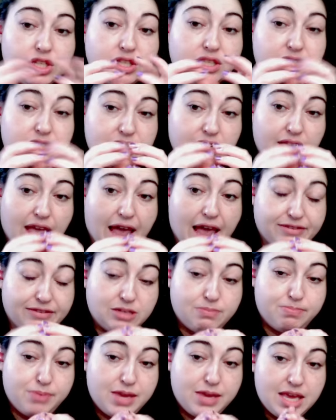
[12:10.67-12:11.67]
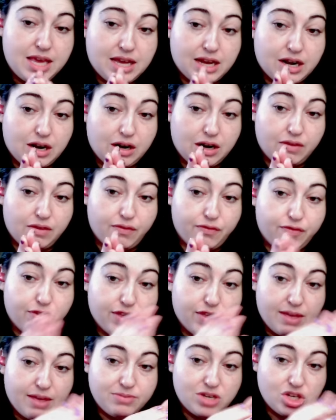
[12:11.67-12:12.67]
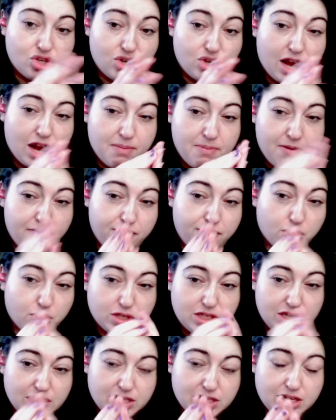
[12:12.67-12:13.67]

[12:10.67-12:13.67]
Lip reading: still have to be here for them to try to be forced into